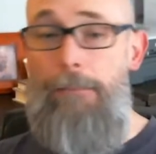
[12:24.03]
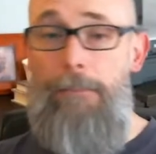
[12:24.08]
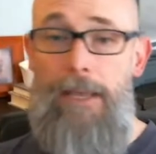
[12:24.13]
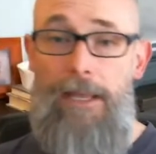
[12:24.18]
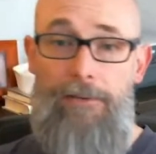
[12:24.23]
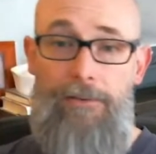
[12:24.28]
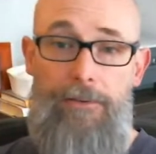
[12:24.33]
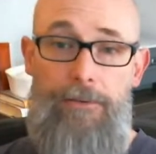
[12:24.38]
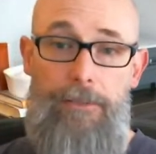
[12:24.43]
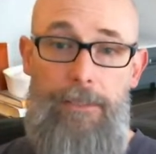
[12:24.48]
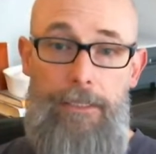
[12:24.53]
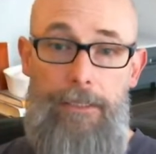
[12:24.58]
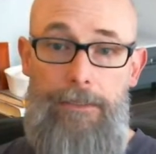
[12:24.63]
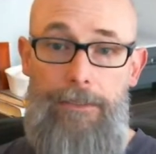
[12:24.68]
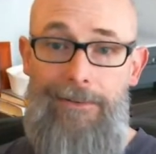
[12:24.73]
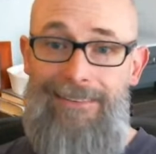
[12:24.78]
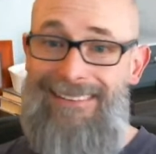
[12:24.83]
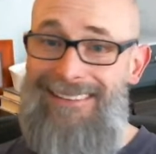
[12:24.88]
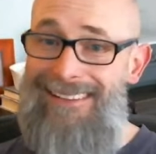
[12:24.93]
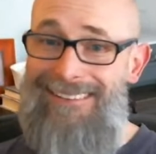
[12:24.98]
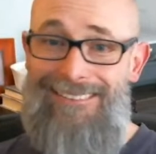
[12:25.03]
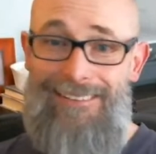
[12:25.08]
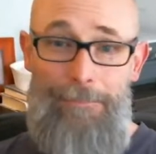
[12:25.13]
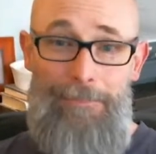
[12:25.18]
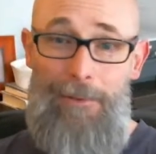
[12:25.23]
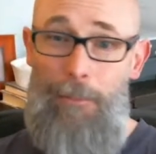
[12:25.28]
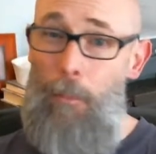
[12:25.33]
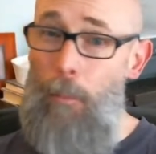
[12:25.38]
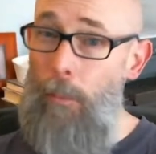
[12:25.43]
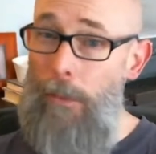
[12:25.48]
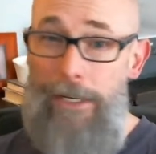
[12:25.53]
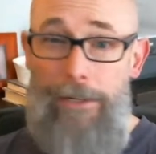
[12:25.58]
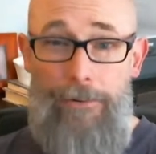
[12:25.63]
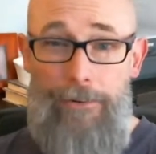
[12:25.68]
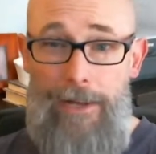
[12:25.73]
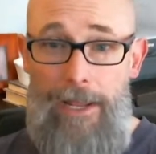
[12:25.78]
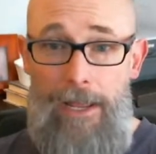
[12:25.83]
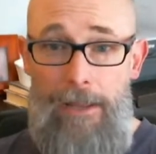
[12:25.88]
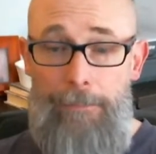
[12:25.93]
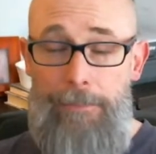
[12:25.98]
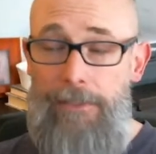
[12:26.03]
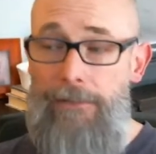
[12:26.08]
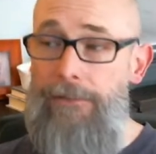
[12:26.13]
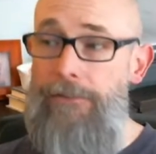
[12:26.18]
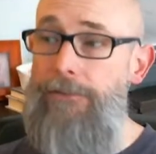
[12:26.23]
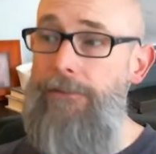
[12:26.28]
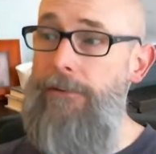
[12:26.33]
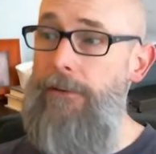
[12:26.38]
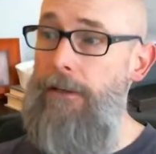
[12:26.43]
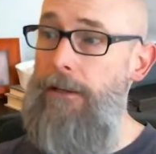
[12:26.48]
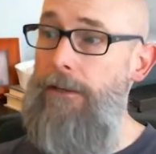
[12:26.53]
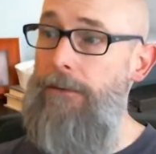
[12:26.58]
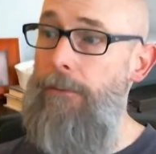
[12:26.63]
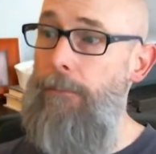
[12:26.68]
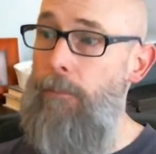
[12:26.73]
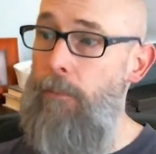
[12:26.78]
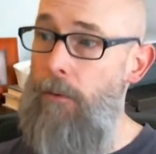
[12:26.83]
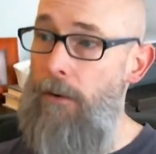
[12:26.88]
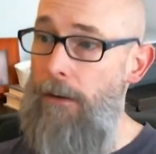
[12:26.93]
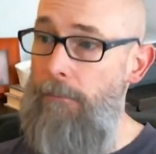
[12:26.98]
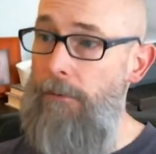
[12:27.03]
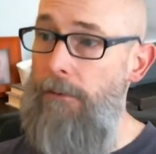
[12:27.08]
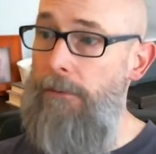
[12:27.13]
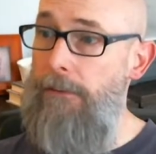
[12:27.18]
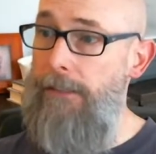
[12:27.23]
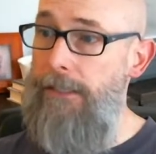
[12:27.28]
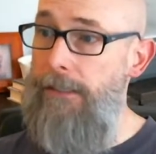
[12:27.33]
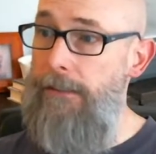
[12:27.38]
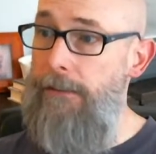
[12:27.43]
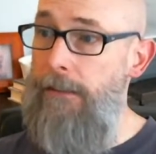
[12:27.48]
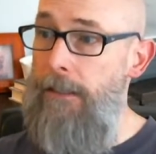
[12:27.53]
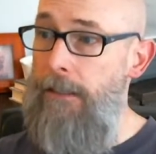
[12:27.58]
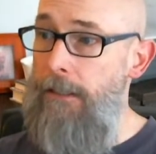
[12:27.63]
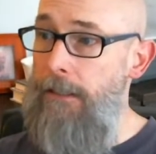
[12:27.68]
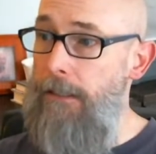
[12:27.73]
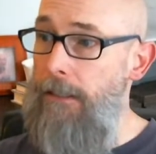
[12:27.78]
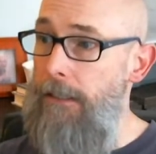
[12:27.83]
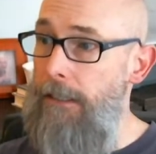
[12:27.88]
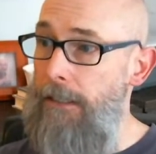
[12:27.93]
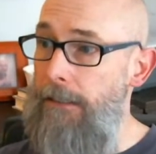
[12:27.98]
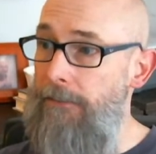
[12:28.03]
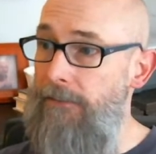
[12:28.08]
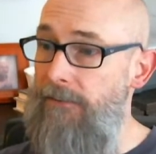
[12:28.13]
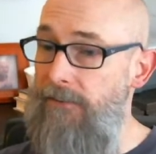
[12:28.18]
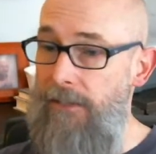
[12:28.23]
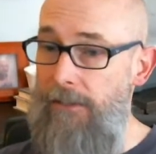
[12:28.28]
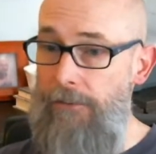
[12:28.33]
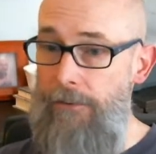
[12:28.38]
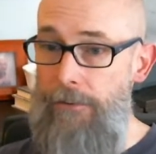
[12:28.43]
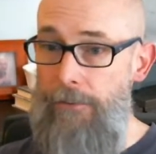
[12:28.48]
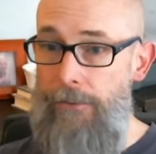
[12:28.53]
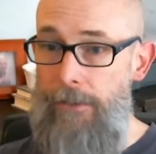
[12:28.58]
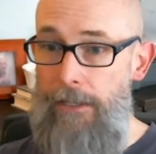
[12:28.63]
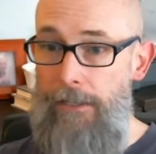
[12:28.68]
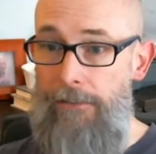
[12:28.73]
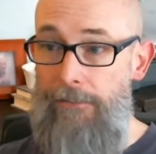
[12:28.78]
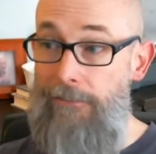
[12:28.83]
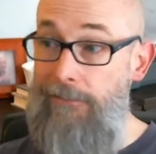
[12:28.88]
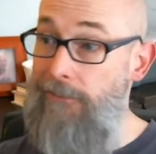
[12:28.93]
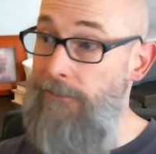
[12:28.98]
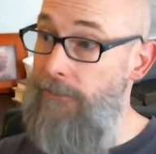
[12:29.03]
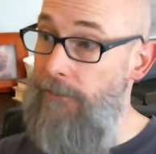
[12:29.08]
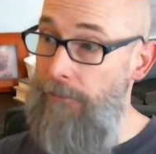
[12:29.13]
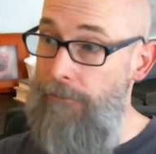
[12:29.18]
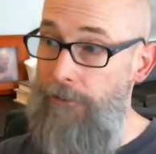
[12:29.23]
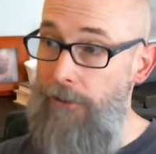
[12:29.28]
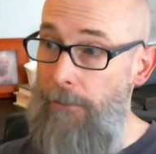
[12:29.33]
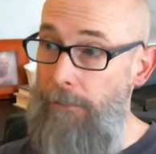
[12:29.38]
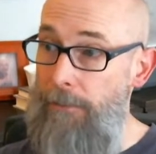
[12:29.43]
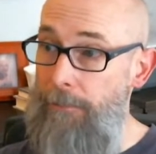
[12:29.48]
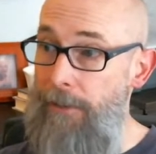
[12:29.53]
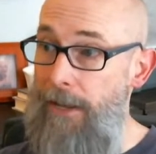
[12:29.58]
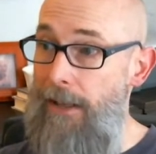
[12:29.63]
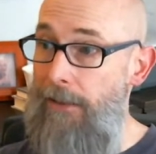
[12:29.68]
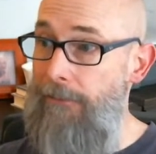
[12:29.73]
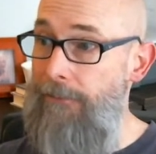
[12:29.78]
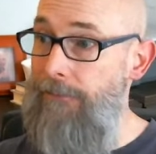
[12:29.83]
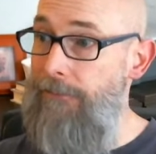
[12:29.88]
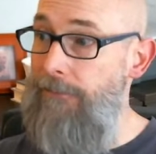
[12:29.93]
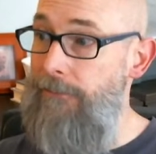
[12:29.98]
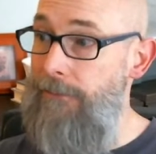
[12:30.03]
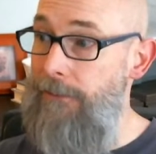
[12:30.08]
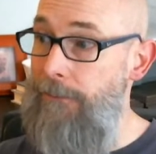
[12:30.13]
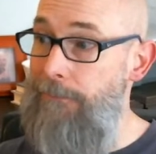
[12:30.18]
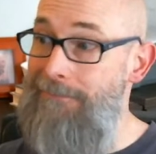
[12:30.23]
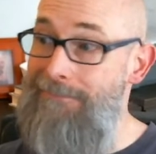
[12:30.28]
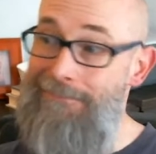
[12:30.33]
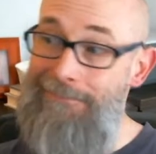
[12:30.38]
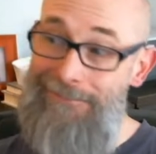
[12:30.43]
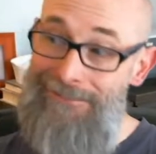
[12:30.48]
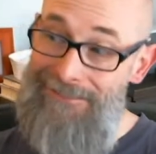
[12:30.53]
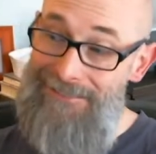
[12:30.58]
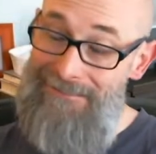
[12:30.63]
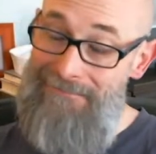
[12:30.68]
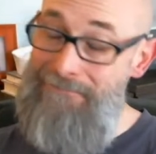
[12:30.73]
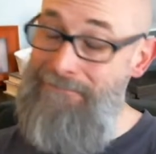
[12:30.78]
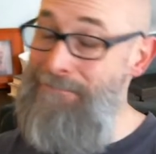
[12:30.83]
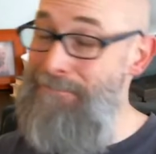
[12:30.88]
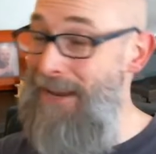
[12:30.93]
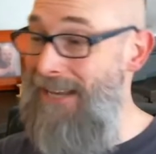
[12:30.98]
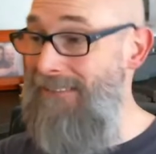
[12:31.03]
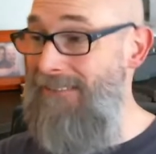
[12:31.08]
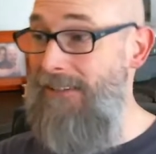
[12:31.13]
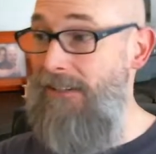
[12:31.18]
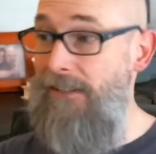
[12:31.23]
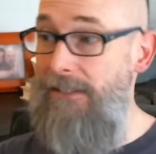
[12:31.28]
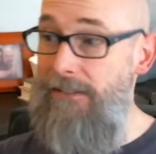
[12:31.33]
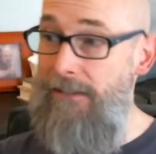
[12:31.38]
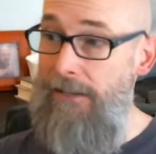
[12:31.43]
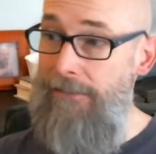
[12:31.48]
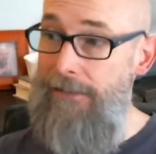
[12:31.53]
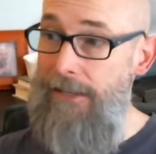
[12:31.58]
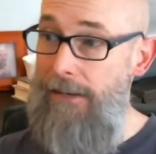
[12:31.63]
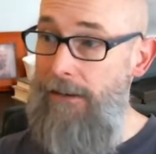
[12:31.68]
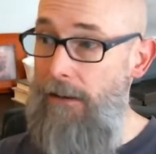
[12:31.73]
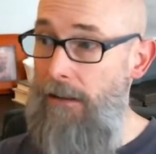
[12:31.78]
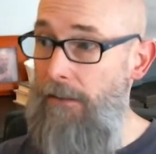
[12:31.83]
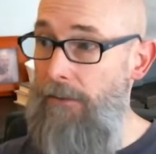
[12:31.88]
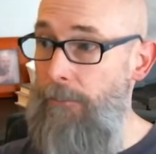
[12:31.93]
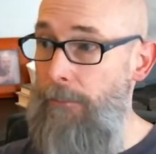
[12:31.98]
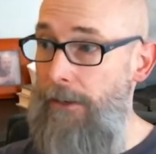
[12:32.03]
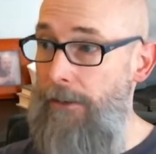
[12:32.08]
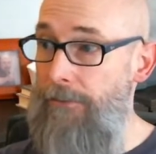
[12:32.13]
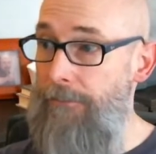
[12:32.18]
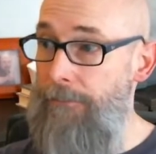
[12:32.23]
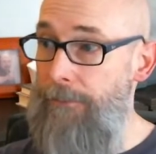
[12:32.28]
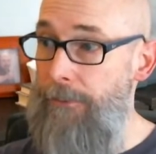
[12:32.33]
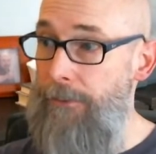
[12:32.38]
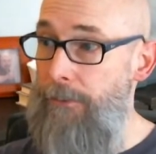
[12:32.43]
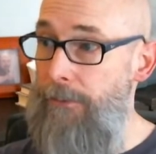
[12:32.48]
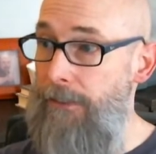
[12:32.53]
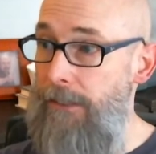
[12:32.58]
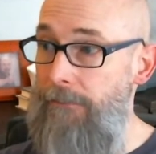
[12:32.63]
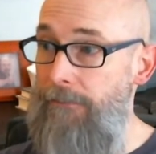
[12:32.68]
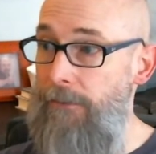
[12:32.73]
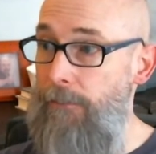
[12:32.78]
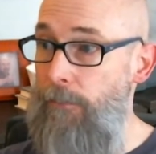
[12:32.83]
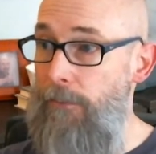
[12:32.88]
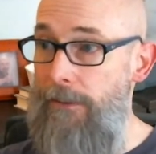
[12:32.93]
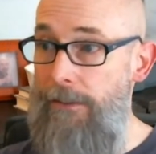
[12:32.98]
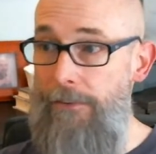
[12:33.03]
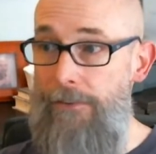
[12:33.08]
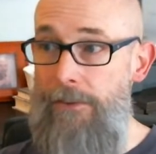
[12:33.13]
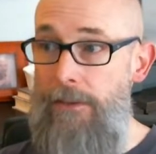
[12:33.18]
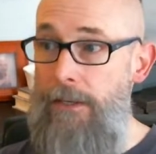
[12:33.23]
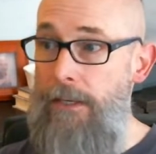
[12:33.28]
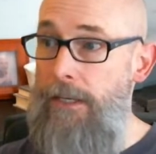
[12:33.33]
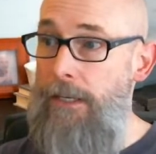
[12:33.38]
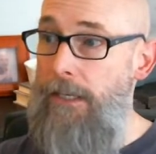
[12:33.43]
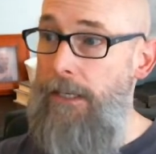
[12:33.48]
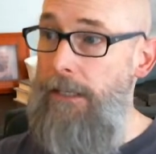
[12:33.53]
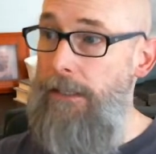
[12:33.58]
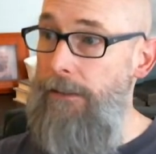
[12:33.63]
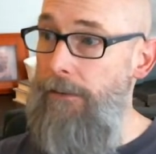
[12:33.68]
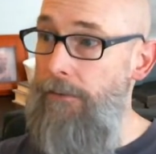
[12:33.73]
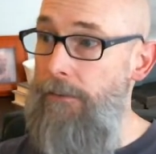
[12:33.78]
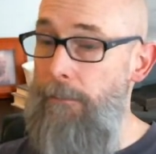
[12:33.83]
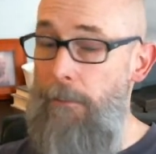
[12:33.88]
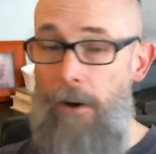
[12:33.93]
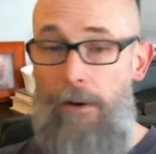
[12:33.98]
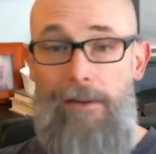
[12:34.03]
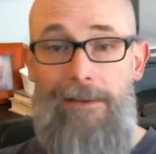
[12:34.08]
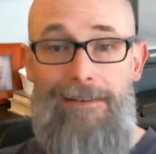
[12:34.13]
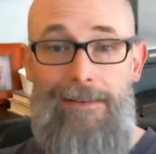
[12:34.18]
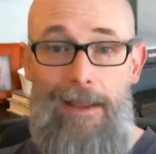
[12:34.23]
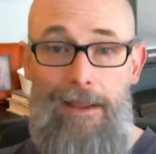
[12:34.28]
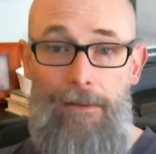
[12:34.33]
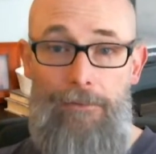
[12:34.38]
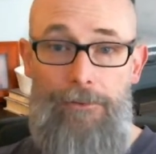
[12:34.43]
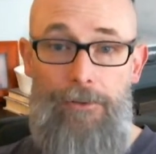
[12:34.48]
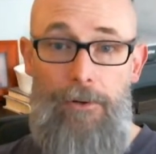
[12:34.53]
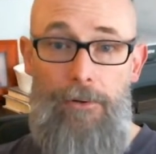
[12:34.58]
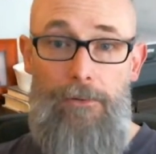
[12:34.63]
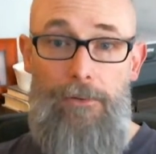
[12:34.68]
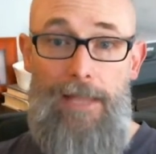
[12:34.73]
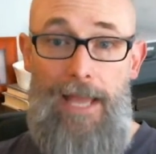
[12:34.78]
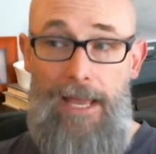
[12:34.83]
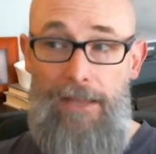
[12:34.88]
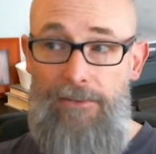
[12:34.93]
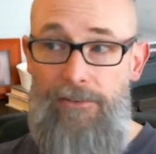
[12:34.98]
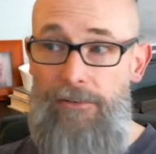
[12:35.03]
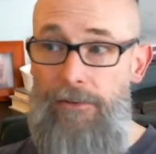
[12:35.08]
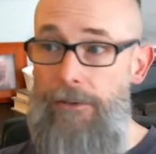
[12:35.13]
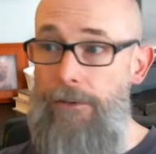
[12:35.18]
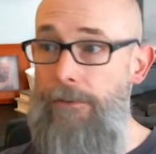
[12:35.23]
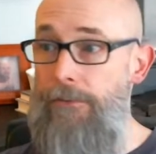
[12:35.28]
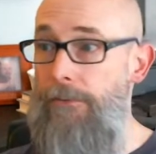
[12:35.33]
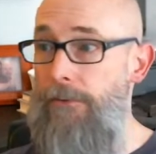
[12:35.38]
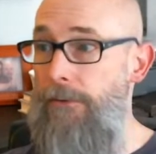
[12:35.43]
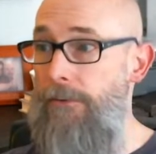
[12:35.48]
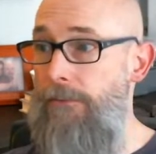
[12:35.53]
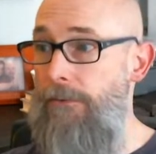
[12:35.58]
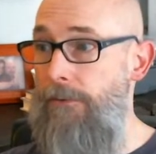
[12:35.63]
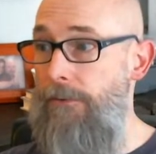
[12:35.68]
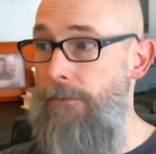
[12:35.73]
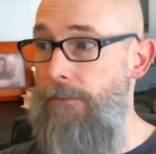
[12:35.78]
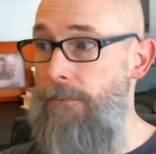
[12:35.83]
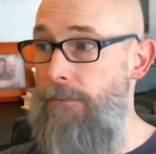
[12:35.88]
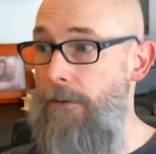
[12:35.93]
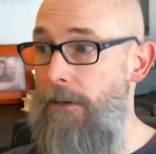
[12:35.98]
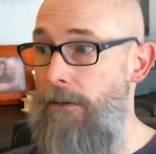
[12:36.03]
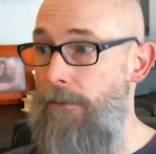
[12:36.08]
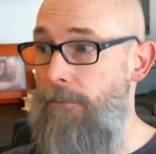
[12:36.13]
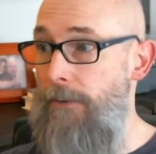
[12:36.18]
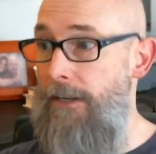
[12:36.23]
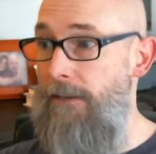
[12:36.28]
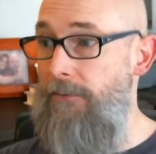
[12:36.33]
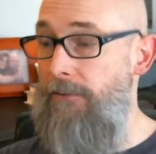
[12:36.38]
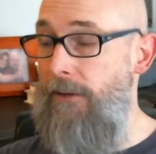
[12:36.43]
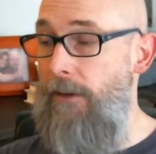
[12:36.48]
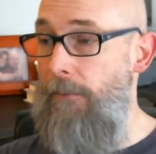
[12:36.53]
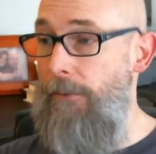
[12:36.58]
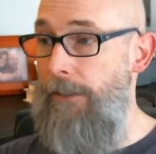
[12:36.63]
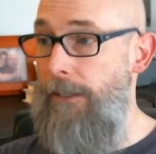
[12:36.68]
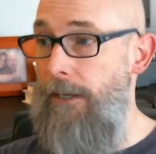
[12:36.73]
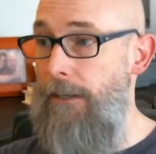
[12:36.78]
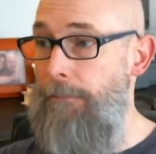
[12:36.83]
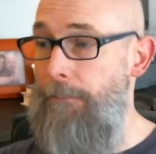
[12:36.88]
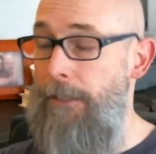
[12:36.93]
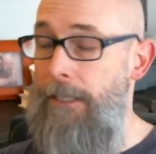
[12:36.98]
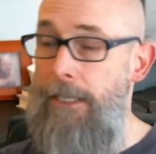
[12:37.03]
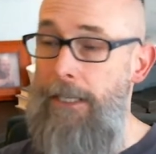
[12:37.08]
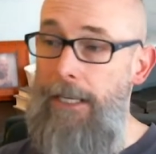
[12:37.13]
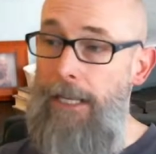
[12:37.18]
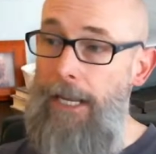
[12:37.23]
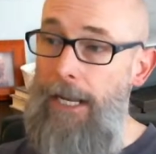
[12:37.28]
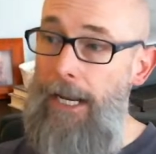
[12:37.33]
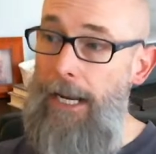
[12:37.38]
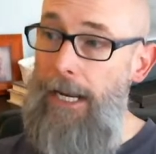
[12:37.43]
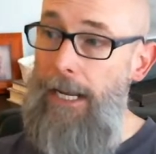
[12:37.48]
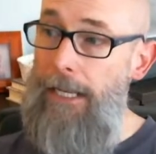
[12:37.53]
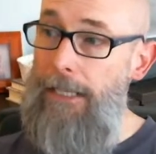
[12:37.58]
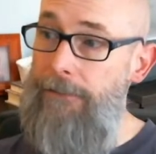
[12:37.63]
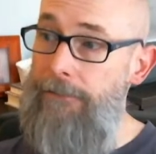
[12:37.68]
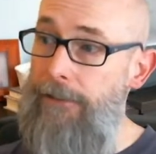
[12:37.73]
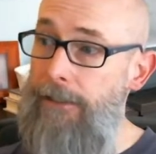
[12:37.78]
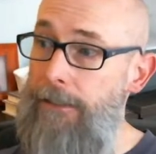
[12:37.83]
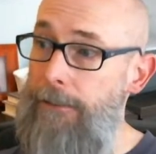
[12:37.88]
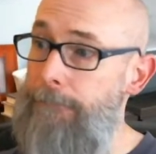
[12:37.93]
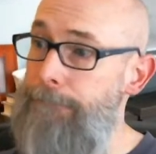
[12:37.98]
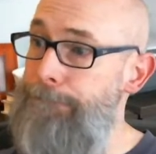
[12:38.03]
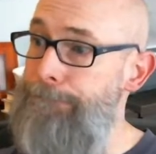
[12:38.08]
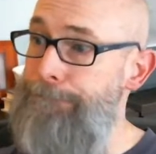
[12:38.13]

I imagine, unless something weird happens, they'll probably stick to their guns. Chairman Powell is, basically done that all the way through, even with, the market downturn last year due to rates going up. And,